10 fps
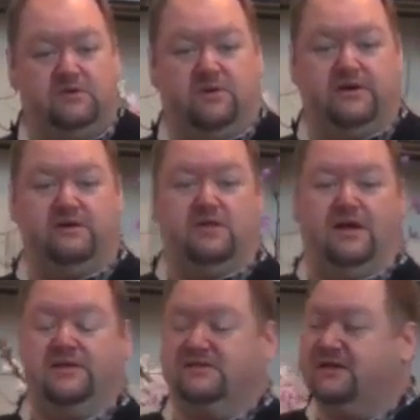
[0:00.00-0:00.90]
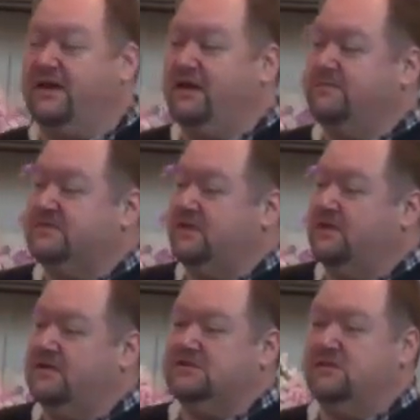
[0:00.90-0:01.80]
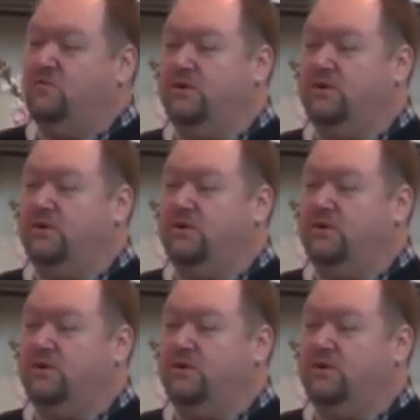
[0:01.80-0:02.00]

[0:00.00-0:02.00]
who are here a lot of the time said, Isn't it